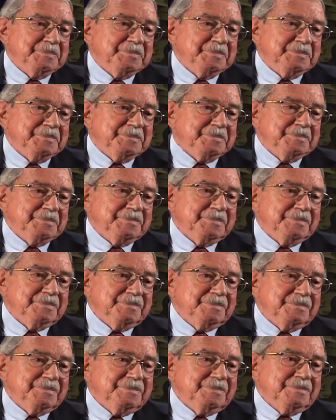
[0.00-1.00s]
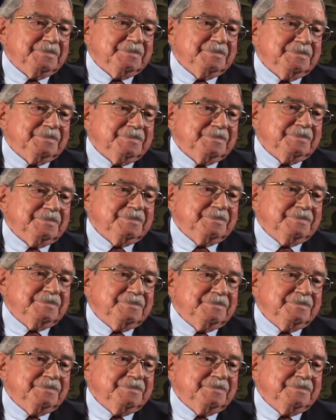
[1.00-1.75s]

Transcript: Was, was this one of the major